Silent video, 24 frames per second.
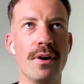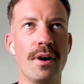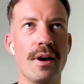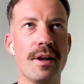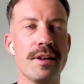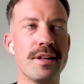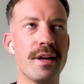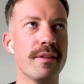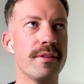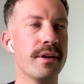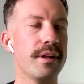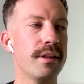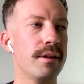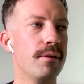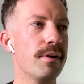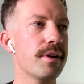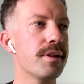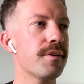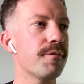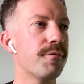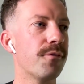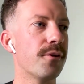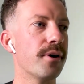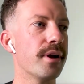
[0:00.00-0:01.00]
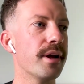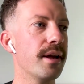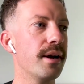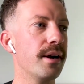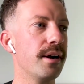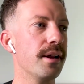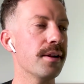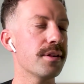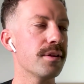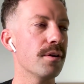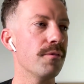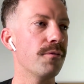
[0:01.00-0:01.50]
you guys out there, there is a free
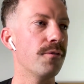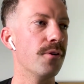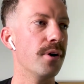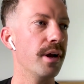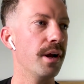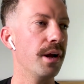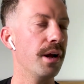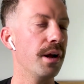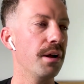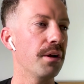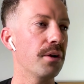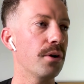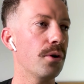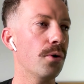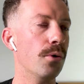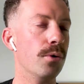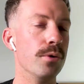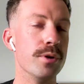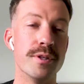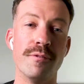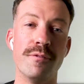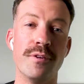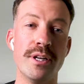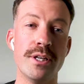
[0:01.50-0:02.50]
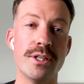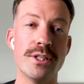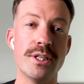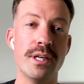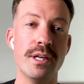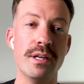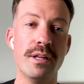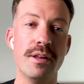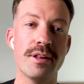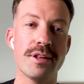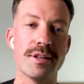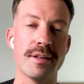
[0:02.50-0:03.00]
editing software called
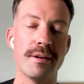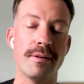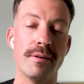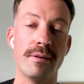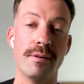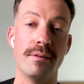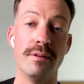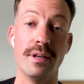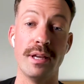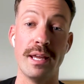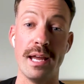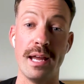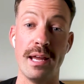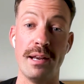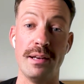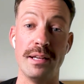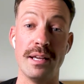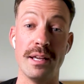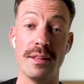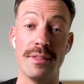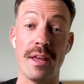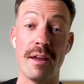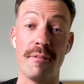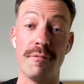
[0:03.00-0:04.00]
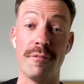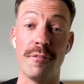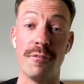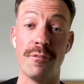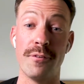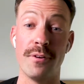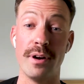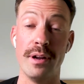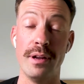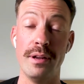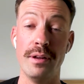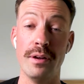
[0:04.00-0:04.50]
DaVinci, yeah. so you can get that for
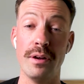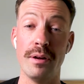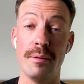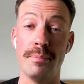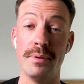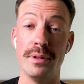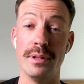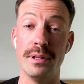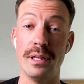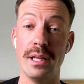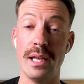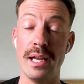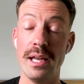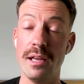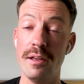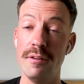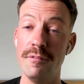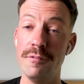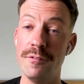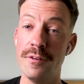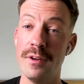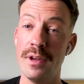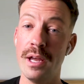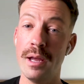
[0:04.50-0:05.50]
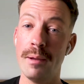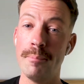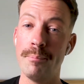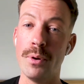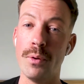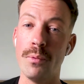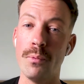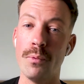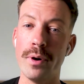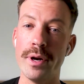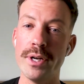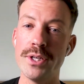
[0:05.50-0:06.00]
free, I believe.
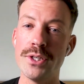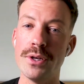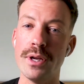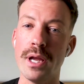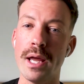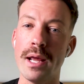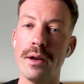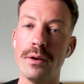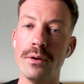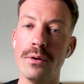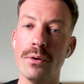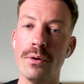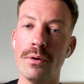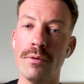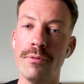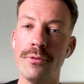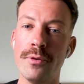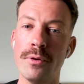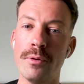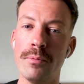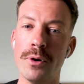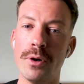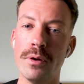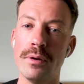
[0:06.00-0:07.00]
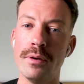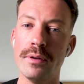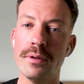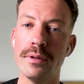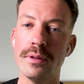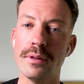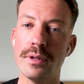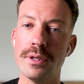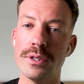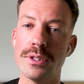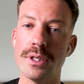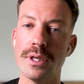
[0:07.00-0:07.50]
But what did you edit your film on
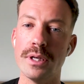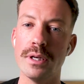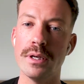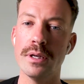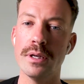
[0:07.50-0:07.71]
this